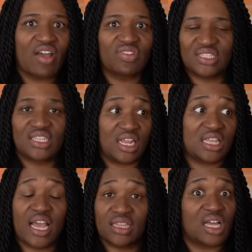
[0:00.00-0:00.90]
have a
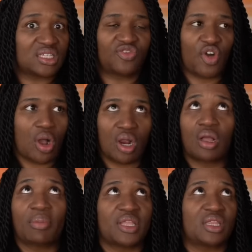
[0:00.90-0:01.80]
city that thus
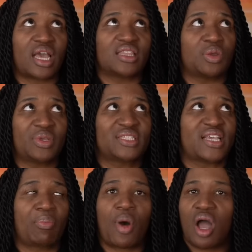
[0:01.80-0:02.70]
far, I mean, I think we can
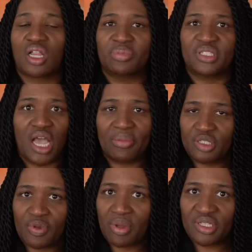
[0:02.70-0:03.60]
say apocalypse time,
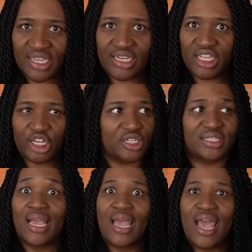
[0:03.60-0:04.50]
it's been about ten
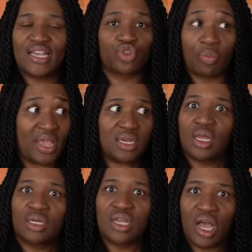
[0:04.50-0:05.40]
years, has remained
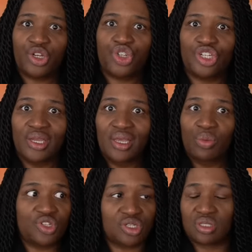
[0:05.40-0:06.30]
untouched,
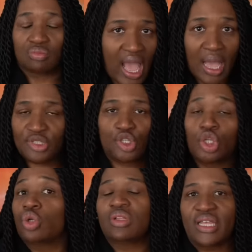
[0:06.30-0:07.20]
which is
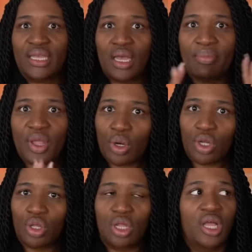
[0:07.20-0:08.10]
absolutely a
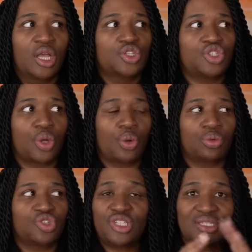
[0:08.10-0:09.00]
miracle.
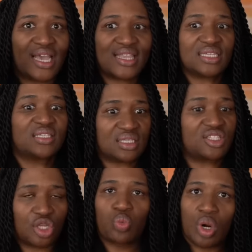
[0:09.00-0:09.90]
So she's like, this,
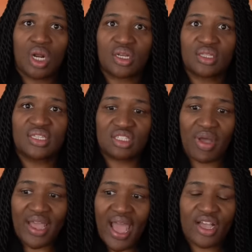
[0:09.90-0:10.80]
this could work. This
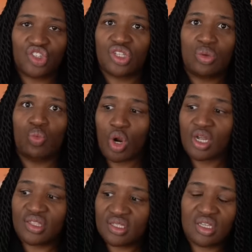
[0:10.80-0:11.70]
might actually
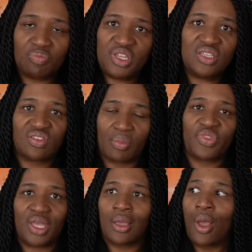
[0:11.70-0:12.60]
work. This could be
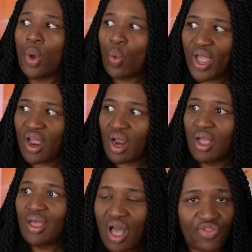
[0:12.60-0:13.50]
something
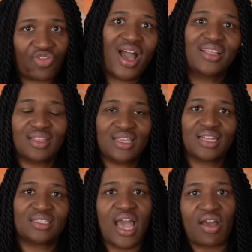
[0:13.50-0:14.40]
where I'll finally
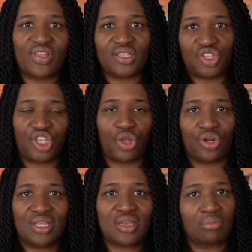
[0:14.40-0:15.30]
get to have that
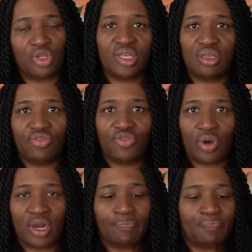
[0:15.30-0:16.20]
security that I'm looking
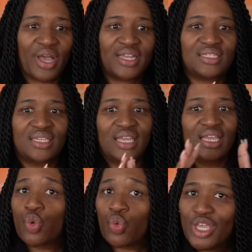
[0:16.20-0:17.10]
for. But
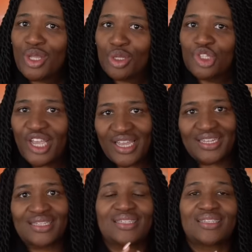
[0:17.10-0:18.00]
the real
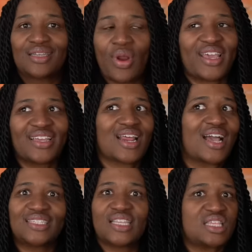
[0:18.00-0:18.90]
Jadis
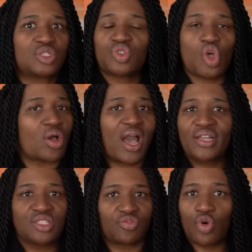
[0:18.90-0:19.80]
recognized that this was all
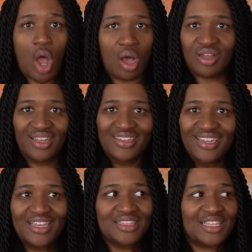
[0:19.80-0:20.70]
kinds of wrong.
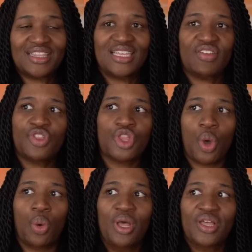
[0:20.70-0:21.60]
That the, even though